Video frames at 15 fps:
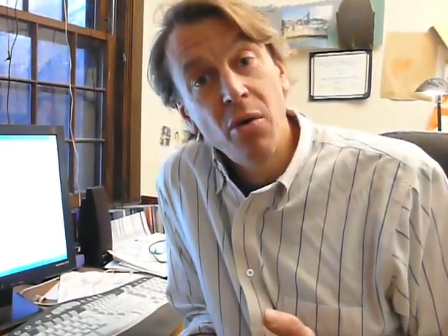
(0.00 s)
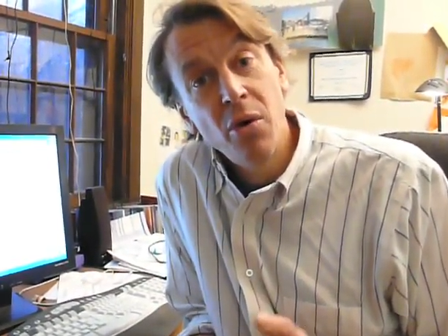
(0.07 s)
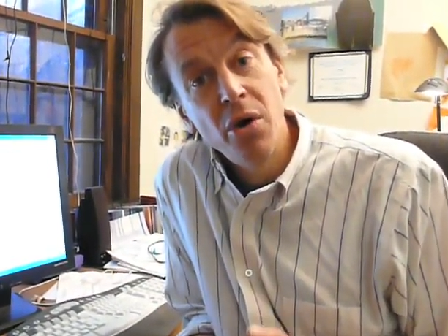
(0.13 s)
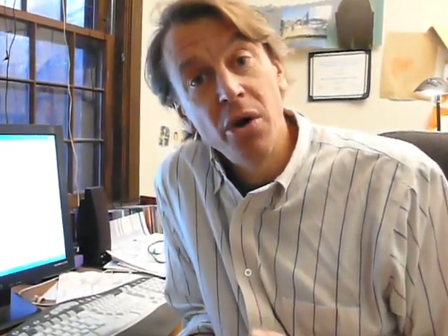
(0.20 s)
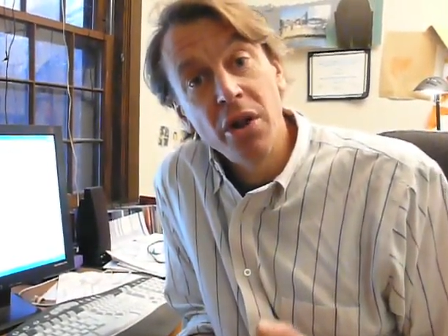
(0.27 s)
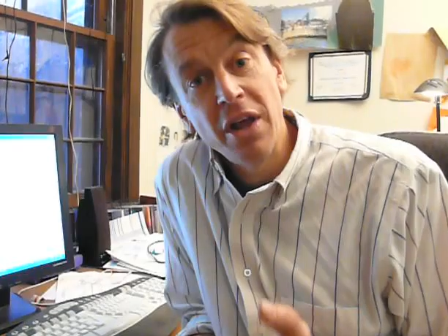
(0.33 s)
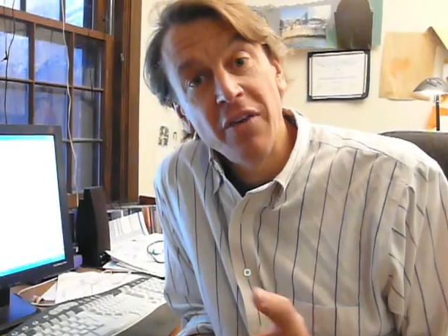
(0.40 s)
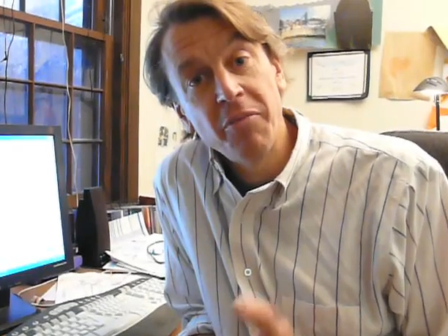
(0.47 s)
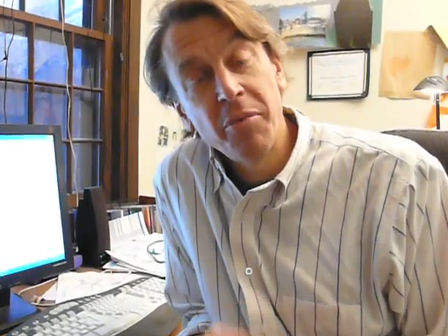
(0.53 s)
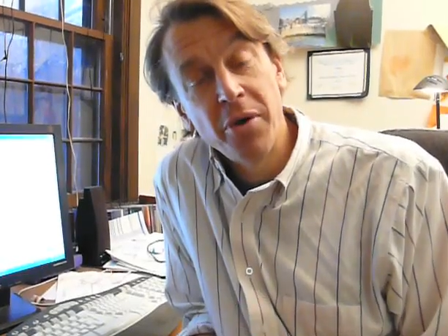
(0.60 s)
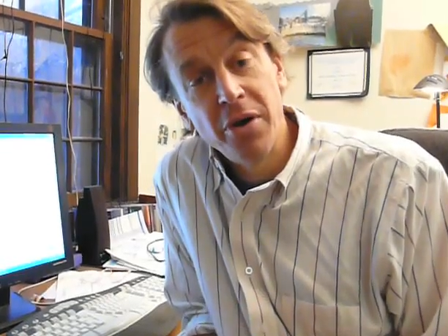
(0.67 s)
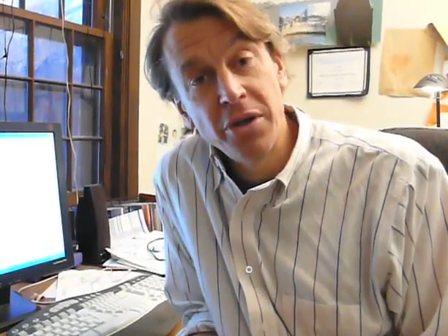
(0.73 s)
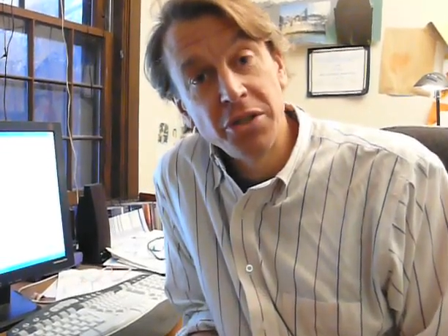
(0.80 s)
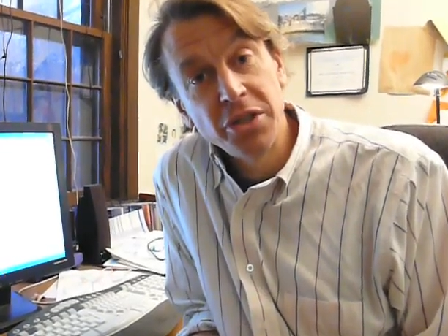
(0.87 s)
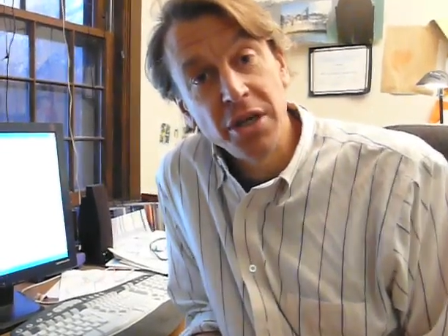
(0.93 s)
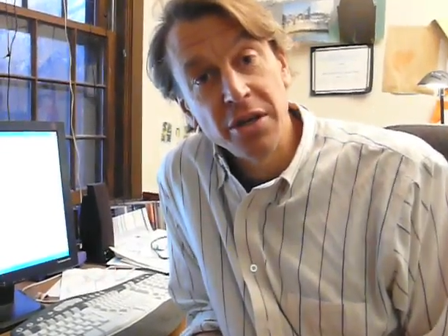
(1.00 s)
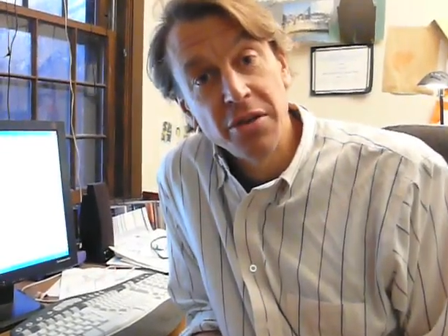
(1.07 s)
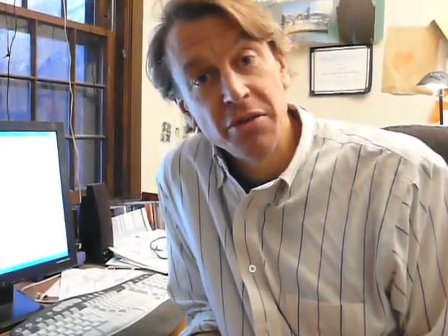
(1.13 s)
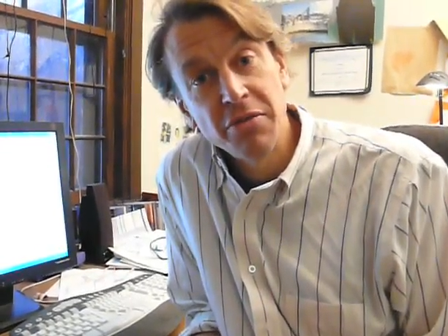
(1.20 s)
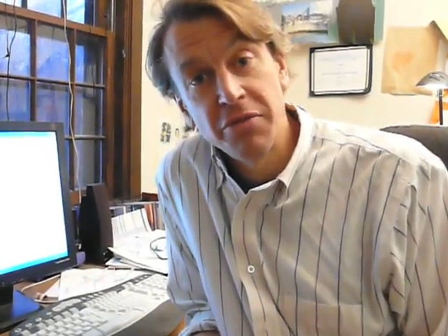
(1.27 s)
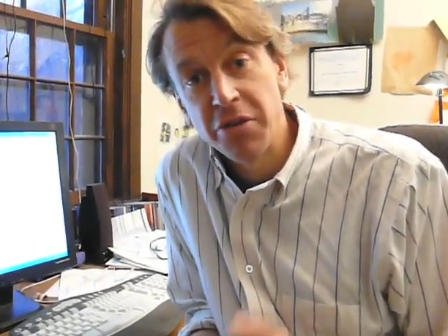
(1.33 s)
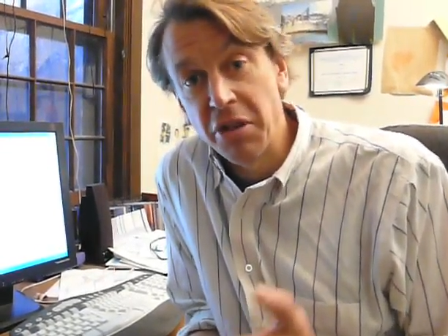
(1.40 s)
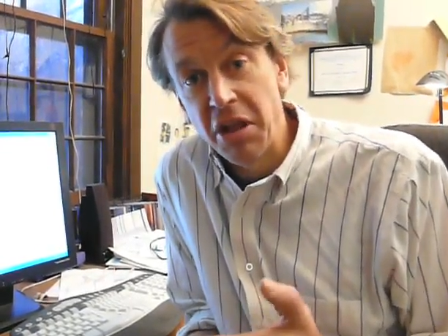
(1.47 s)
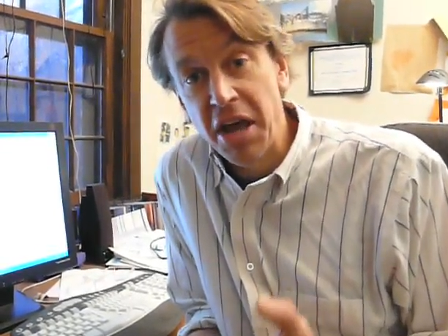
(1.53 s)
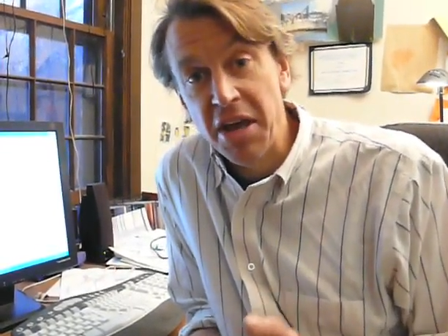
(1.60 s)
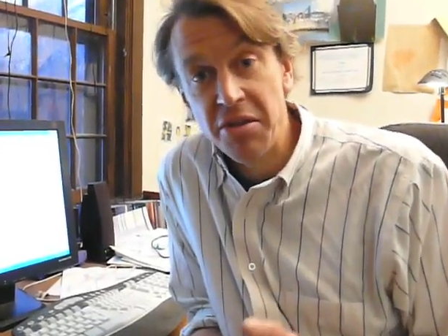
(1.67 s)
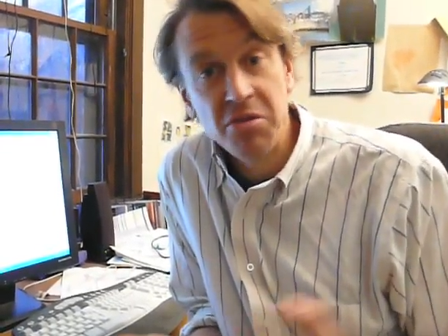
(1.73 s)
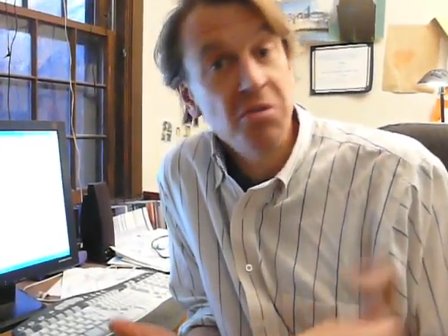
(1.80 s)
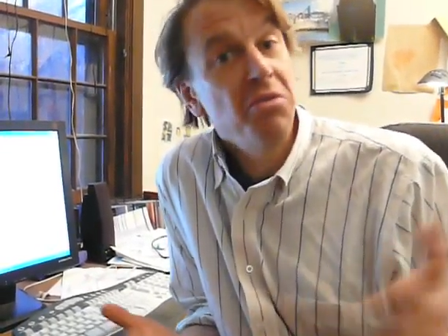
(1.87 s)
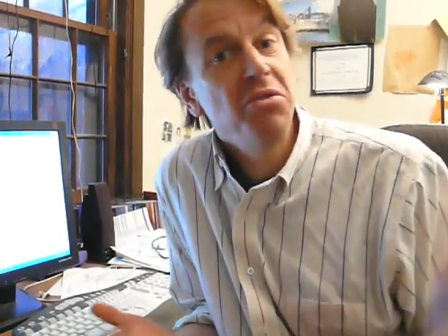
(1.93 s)
oil I've purchased for the
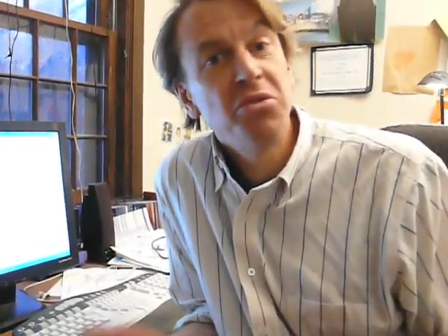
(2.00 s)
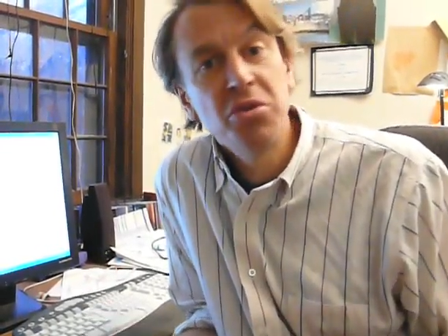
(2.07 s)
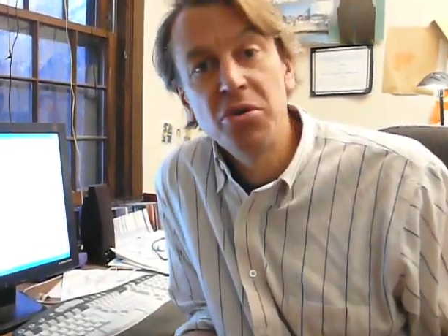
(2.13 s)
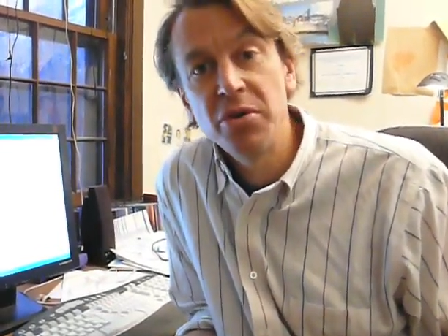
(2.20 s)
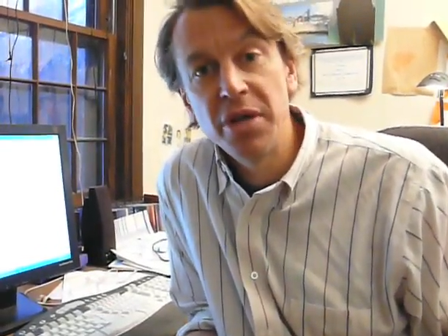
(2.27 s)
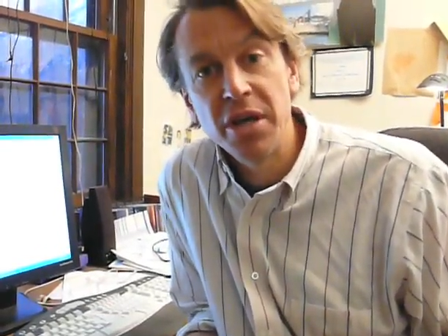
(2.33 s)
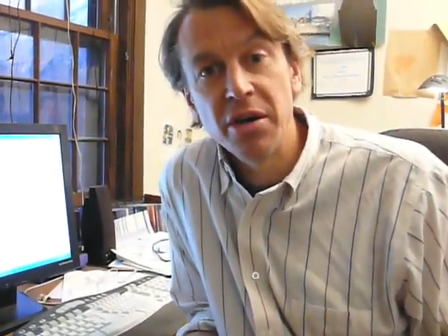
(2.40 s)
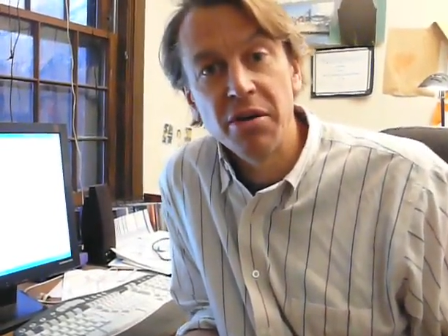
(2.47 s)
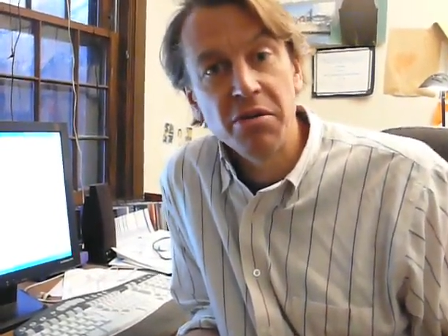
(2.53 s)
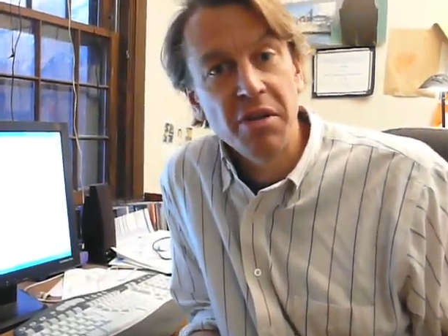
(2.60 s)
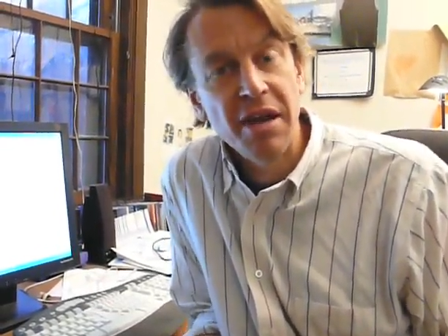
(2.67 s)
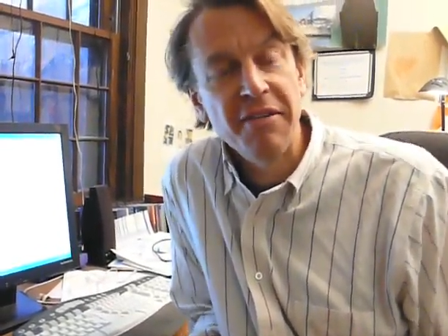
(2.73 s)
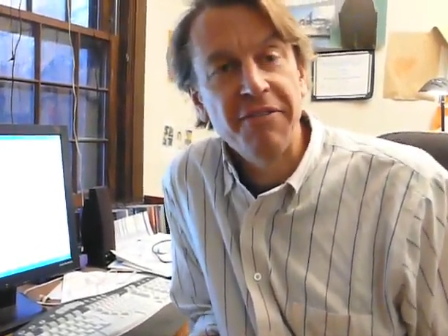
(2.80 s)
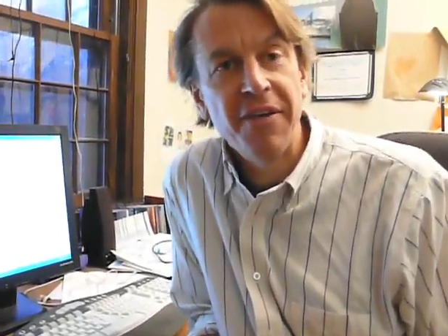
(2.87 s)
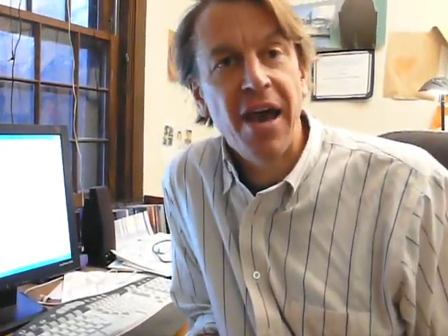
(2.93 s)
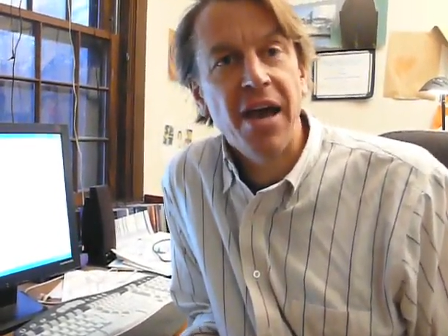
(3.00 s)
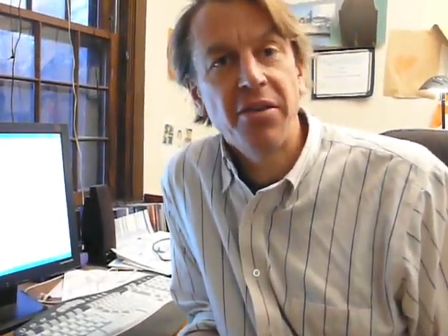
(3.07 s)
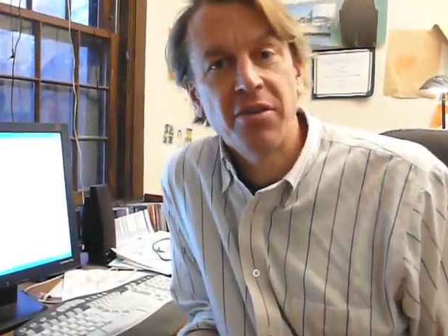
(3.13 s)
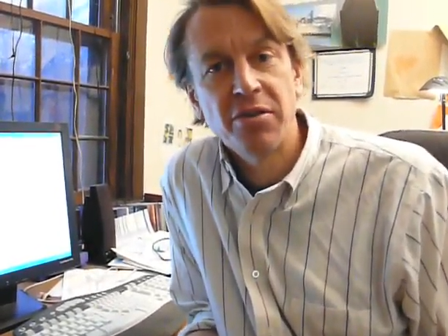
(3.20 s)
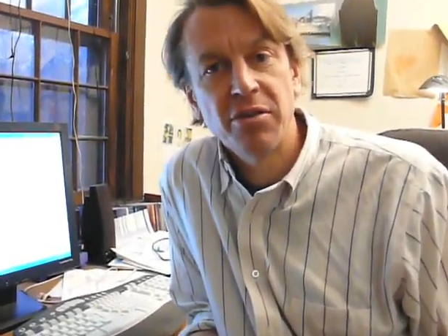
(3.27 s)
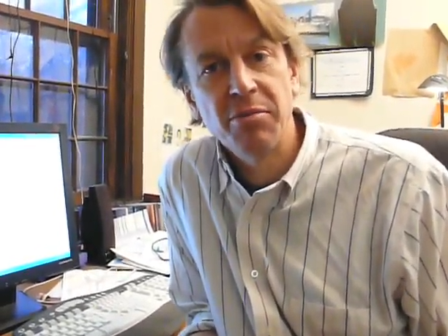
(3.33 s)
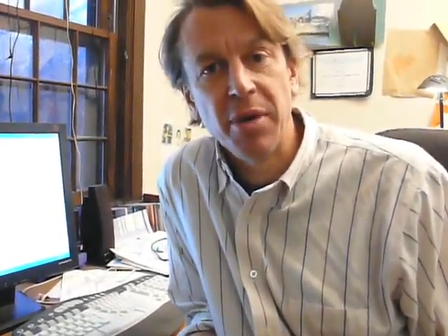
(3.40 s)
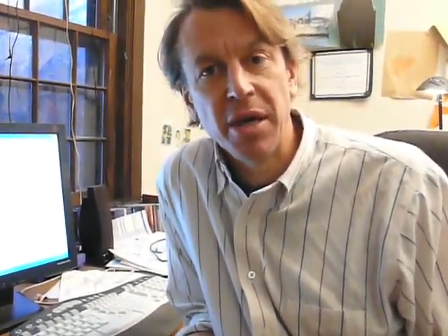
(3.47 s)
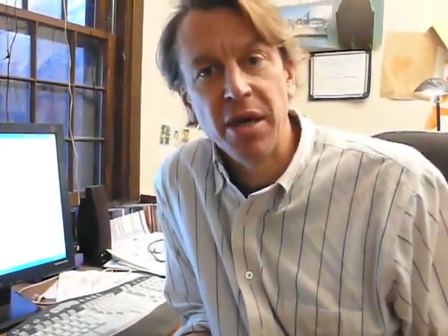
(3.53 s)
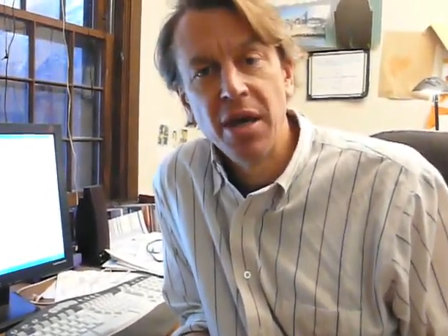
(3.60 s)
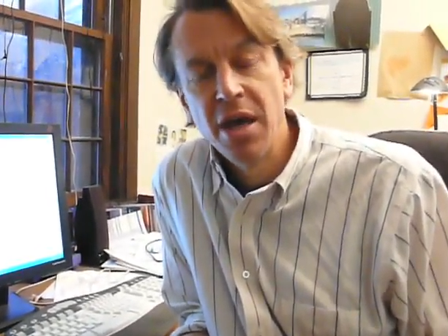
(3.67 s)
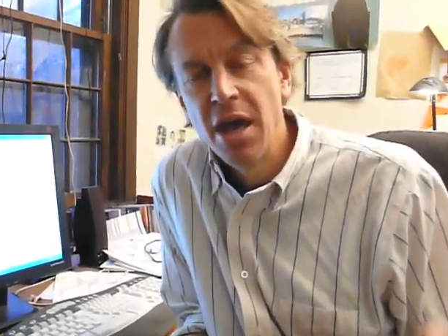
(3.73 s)
last 2 years and fax it to me?